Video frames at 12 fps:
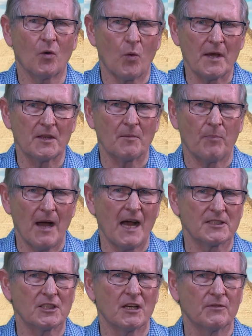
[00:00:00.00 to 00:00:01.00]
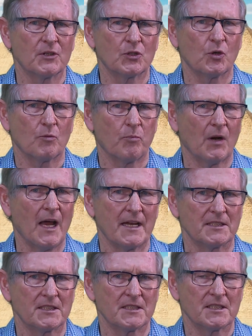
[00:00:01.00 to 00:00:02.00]
where the Passover took
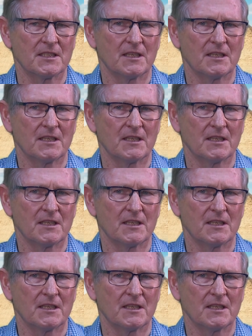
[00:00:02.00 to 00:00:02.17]
place,